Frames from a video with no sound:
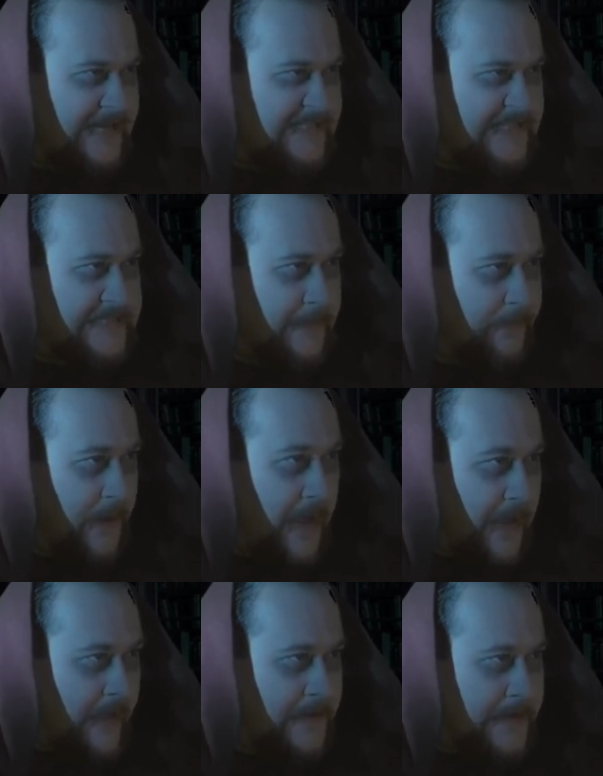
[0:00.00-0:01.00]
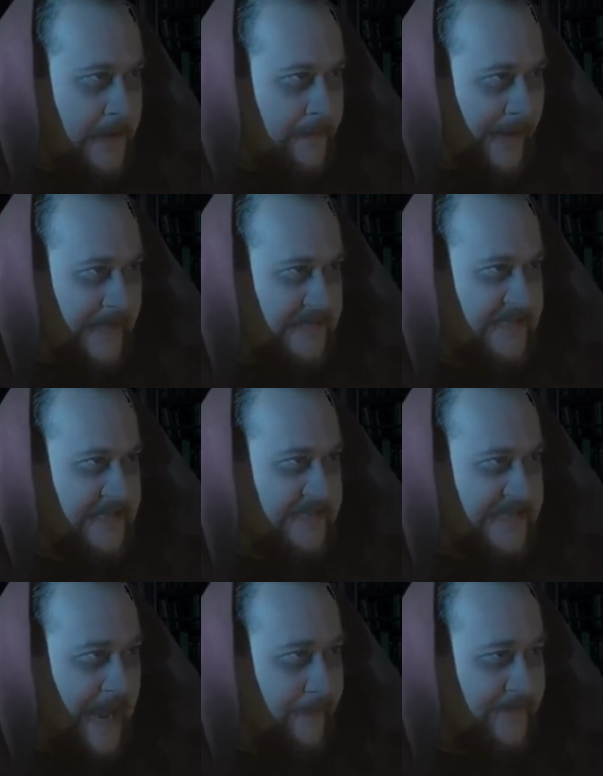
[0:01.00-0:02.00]
disappear back into the
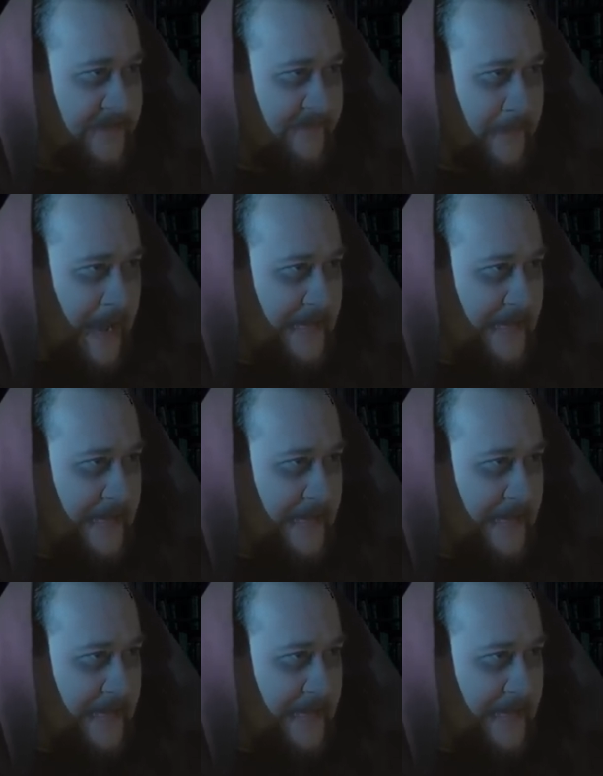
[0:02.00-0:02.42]
depths of my